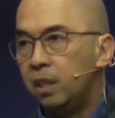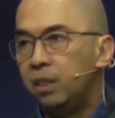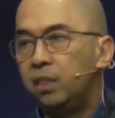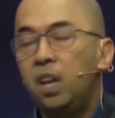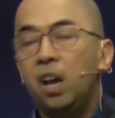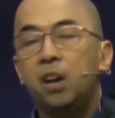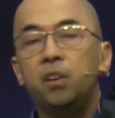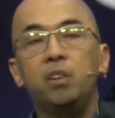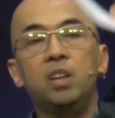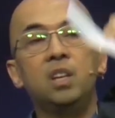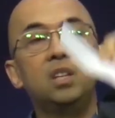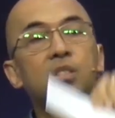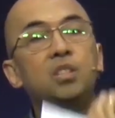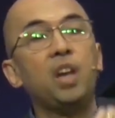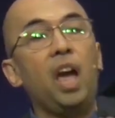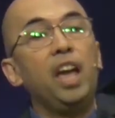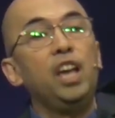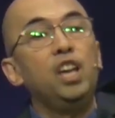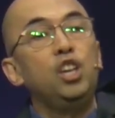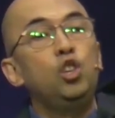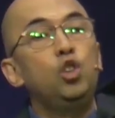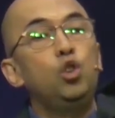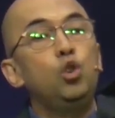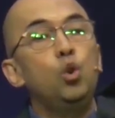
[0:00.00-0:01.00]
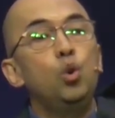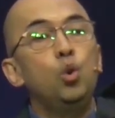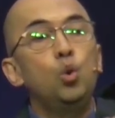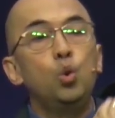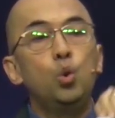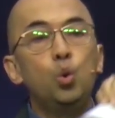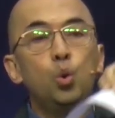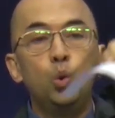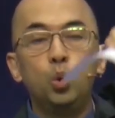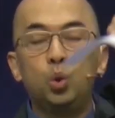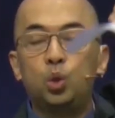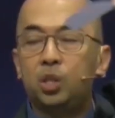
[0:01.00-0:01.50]
There is a
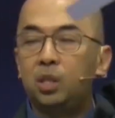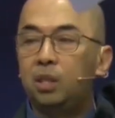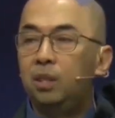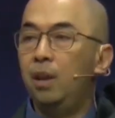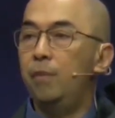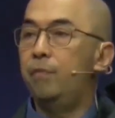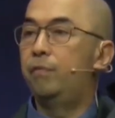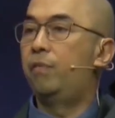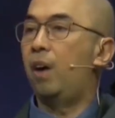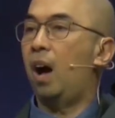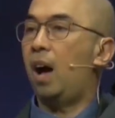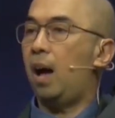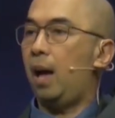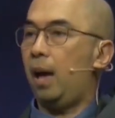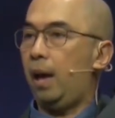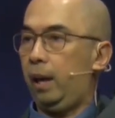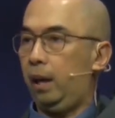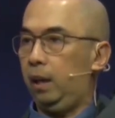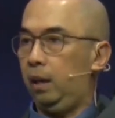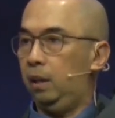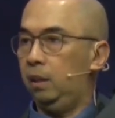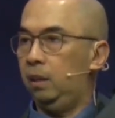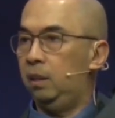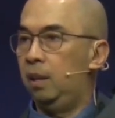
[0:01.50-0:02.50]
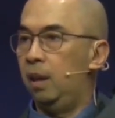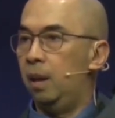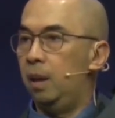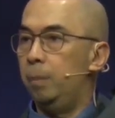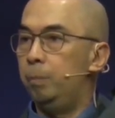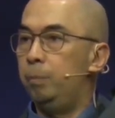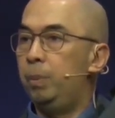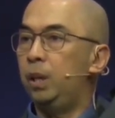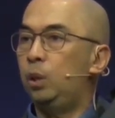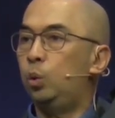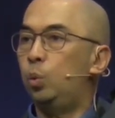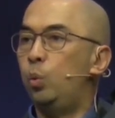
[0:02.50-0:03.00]
huge
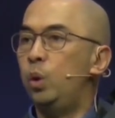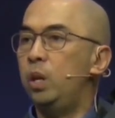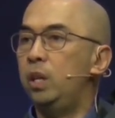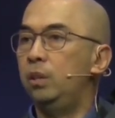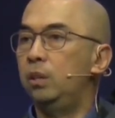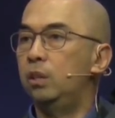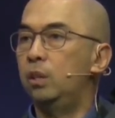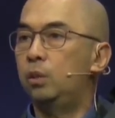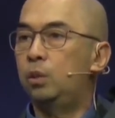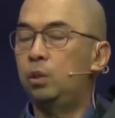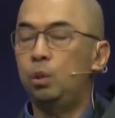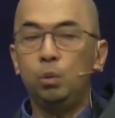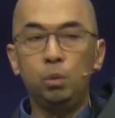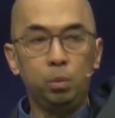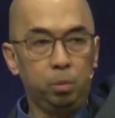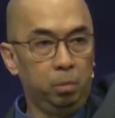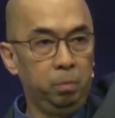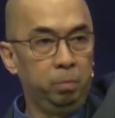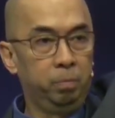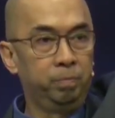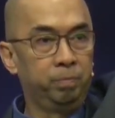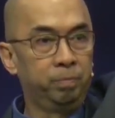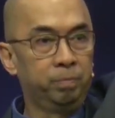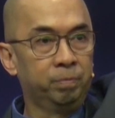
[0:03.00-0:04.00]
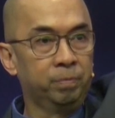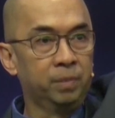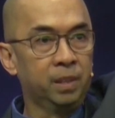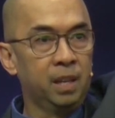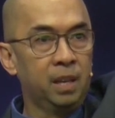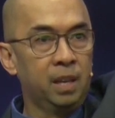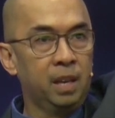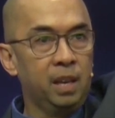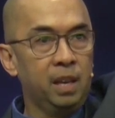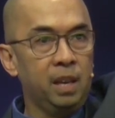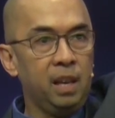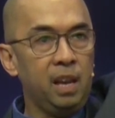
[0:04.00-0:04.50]
divide between the two.
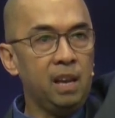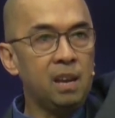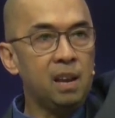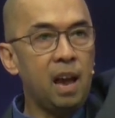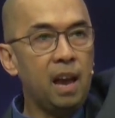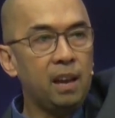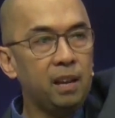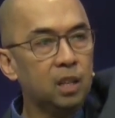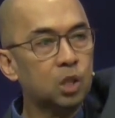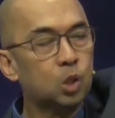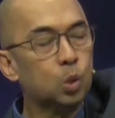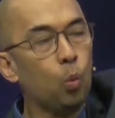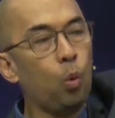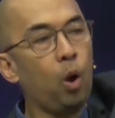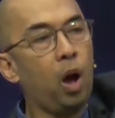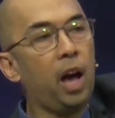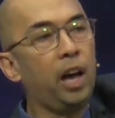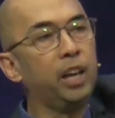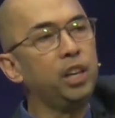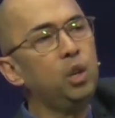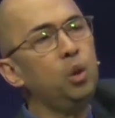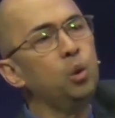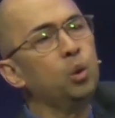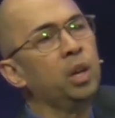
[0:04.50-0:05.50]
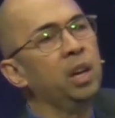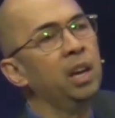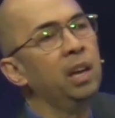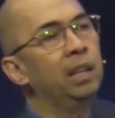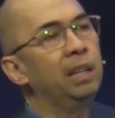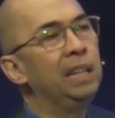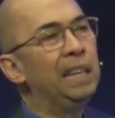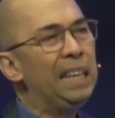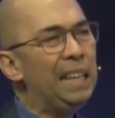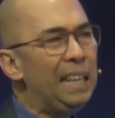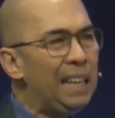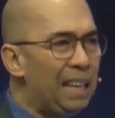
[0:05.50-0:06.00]
And that is why you
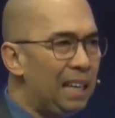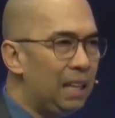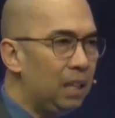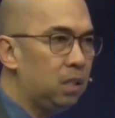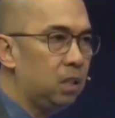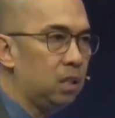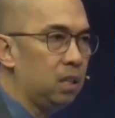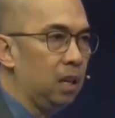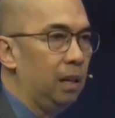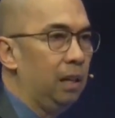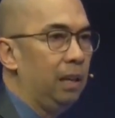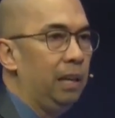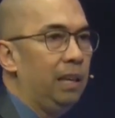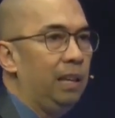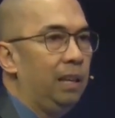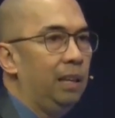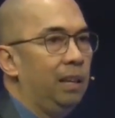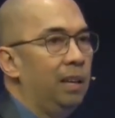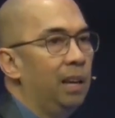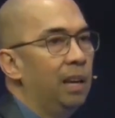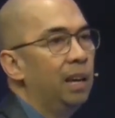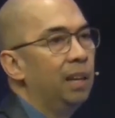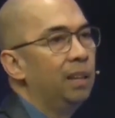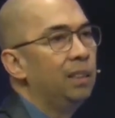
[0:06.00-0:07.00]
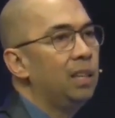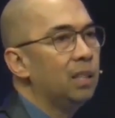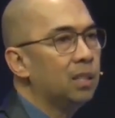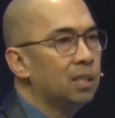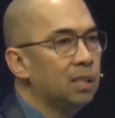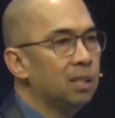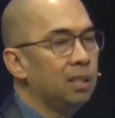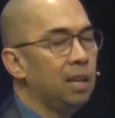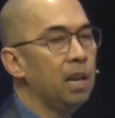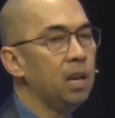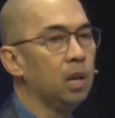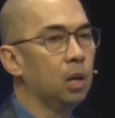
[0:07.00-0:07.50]
can easily
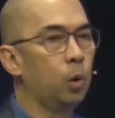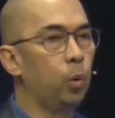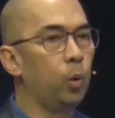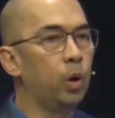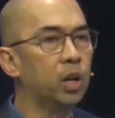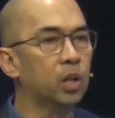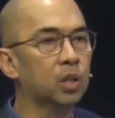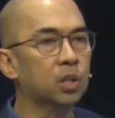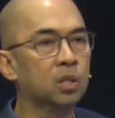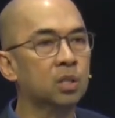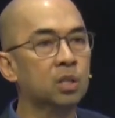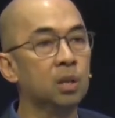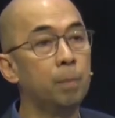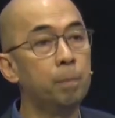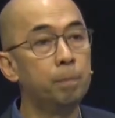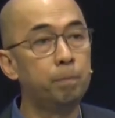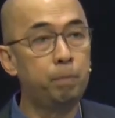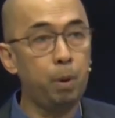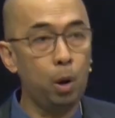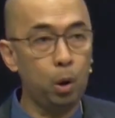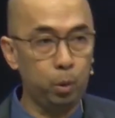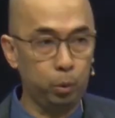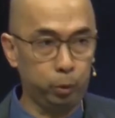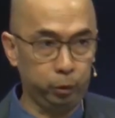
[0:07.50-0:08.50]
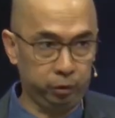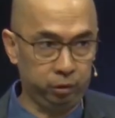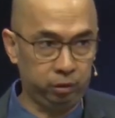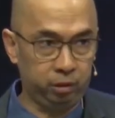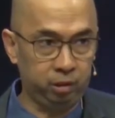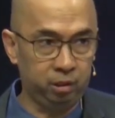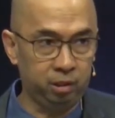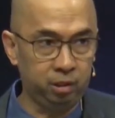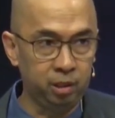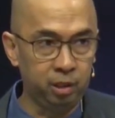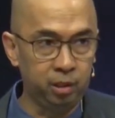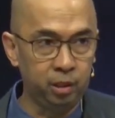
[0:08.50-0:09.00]
distinguish
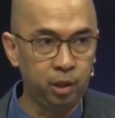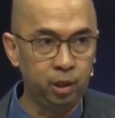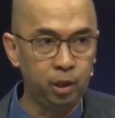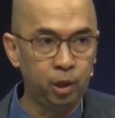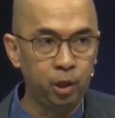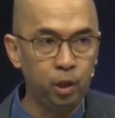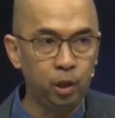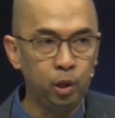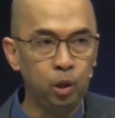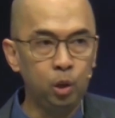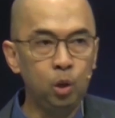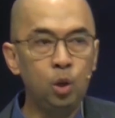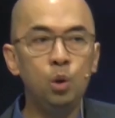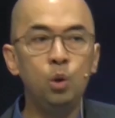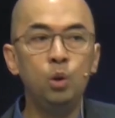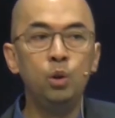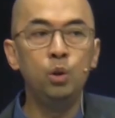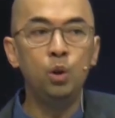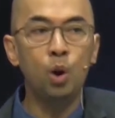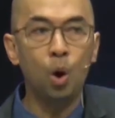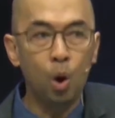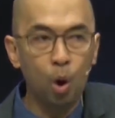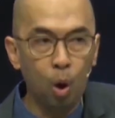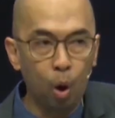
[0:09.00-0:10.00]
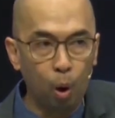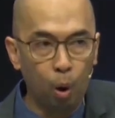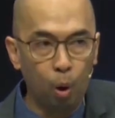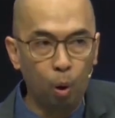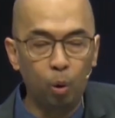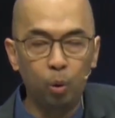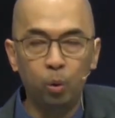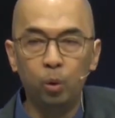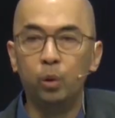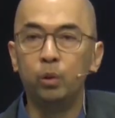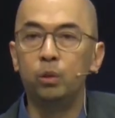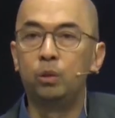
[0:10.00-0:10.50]
both. You
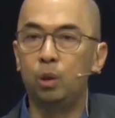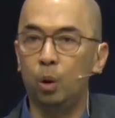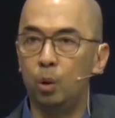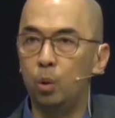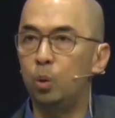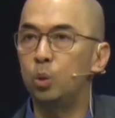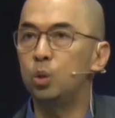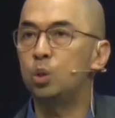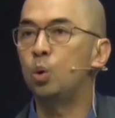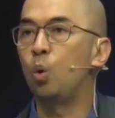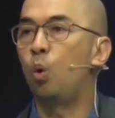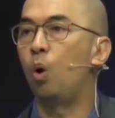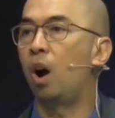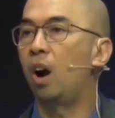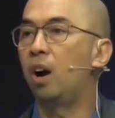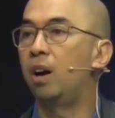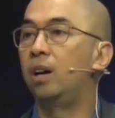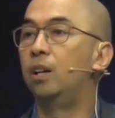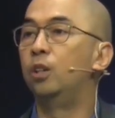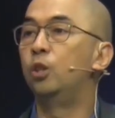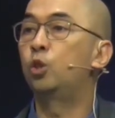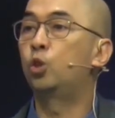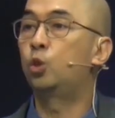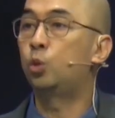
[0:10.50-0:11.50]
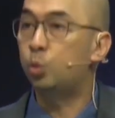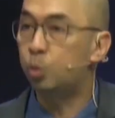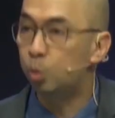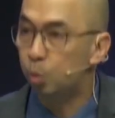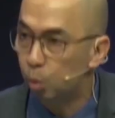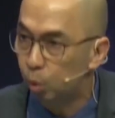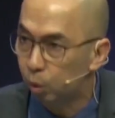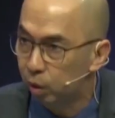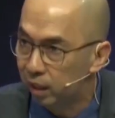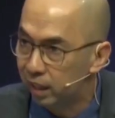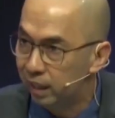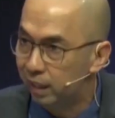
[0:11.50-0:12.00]
know those who are
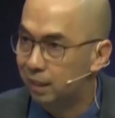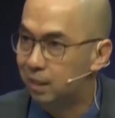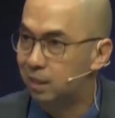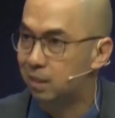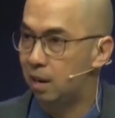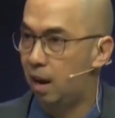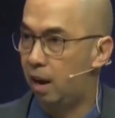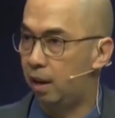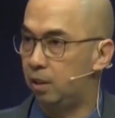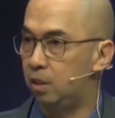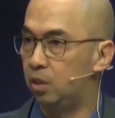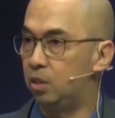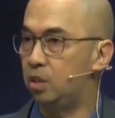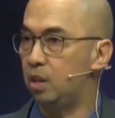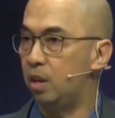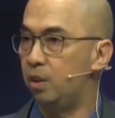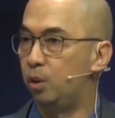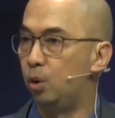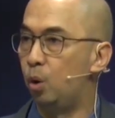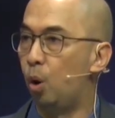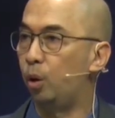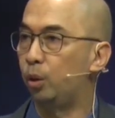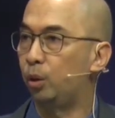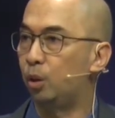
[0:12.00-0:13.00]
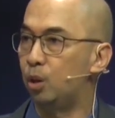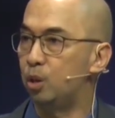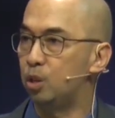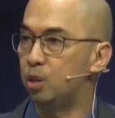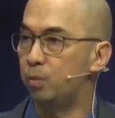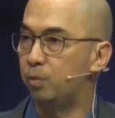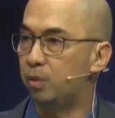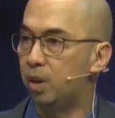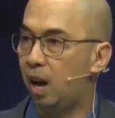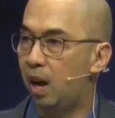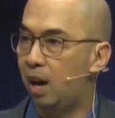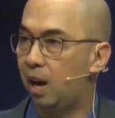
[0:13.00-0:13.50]
truly sons and
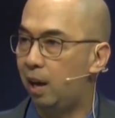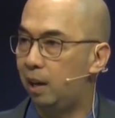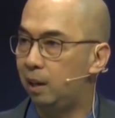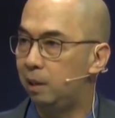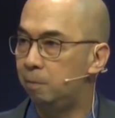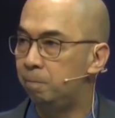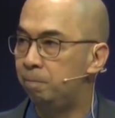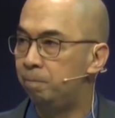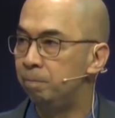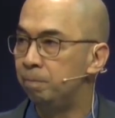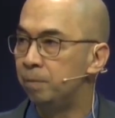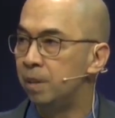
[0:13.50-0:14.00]
daughters of God,